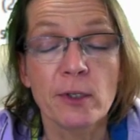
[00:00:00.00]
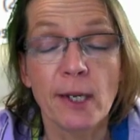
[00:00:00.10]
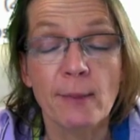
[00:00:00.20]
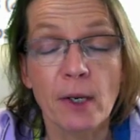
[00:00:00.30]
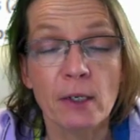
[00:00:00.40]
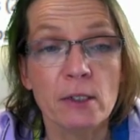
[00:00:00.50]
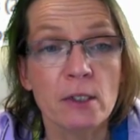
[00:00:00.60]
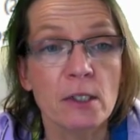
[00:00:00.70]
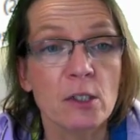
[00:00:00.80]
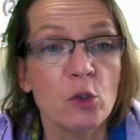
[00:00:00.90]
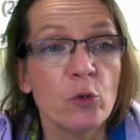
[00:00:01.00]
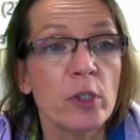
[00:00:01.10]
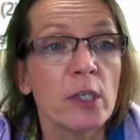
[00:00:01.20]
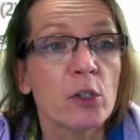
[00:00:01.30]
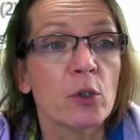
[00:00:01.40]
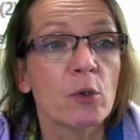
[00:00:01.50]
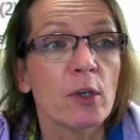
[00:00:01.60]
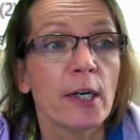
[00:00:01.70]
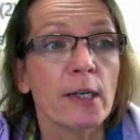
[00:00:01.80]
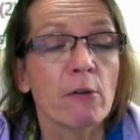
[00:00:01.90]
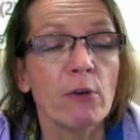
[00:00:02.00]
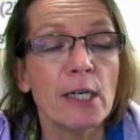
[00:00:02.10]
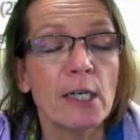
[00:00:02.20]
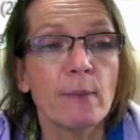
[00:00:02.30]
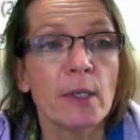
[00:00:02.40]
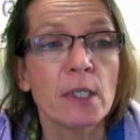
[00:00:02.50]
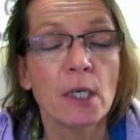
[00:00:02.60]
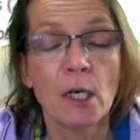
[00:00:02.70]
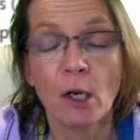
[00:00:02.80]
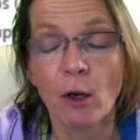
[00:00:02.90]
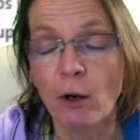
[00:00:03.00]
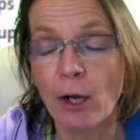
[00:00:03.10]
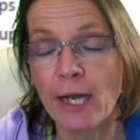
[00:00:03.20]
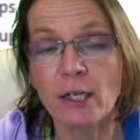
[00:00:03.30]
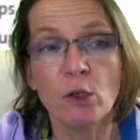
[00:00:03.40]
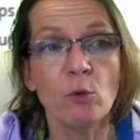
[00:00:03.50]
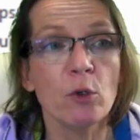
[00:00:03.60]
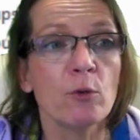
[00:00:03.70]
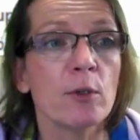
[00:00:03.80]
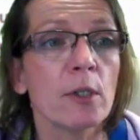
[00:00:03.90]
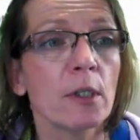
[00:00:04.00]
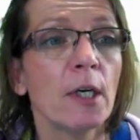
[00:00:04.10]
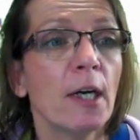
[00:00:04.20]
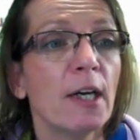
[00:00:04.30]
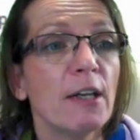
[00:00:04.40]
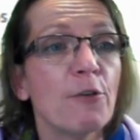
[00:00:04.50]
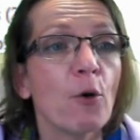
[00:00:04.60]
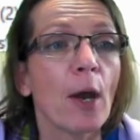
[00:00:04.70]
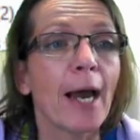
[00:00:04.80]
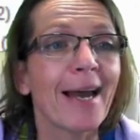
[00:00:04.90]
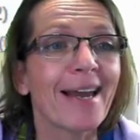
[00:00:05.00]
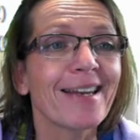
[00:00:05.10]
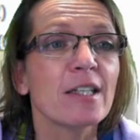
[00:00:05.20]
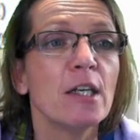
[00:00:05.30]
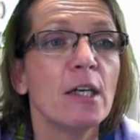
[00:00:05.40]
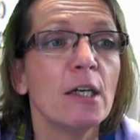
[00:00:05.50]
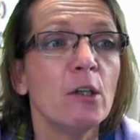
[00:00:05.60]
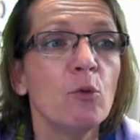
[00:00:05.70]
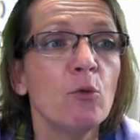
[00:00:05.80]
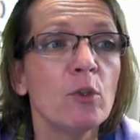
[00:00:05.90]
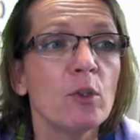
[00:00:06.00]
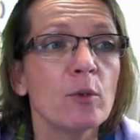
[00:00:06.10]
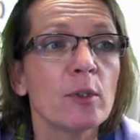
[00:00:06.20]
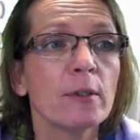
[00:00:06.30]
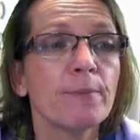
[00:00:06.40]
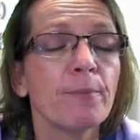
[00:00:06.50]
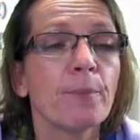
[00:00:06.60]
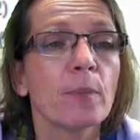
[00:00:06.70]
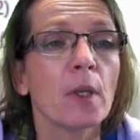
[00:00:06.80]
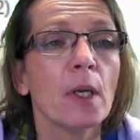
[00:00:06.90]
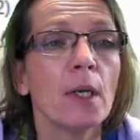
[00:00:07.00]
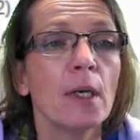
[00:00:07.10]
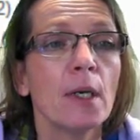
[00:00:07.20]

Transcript: whatever username Atlas is using, so you can either rename it or add a new user. If you add a new user,